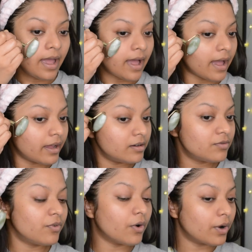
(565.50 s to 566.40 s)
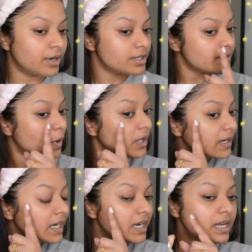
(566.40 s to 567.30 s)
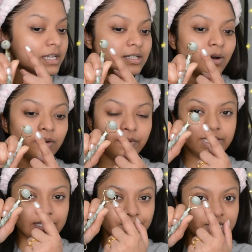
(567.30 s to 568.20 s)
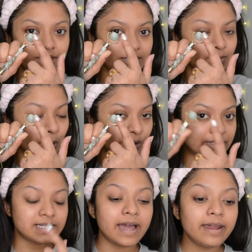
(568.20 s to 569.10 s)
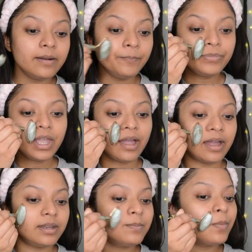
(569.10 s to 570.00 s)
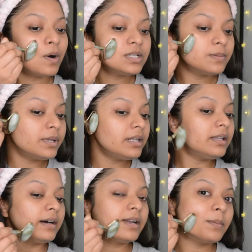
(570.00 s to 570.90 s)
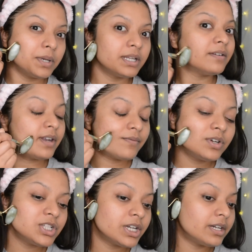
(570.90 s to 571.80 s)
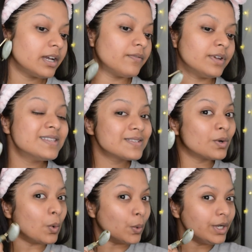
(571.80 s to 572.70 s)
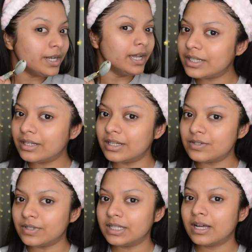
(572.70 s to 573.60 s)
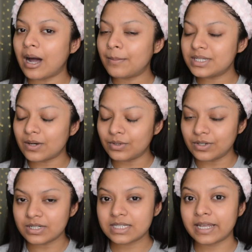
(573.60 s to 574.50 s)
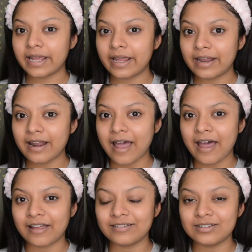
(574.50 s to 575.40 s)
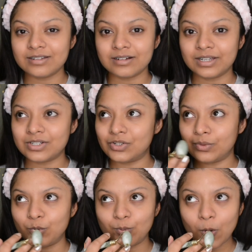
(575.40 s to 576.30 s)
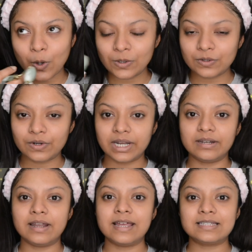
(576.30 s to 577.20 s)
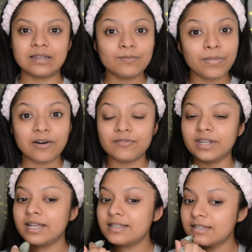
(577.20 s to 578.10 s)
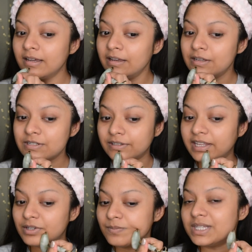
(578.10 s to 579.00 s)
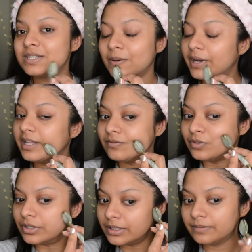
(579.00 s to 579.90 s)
and for smaller areas always use the small side and if possible uh, keep it in refrigerator if it's cold then it will calm down your skin and uh, it will remove all the redness and puffiness so that would be so helpful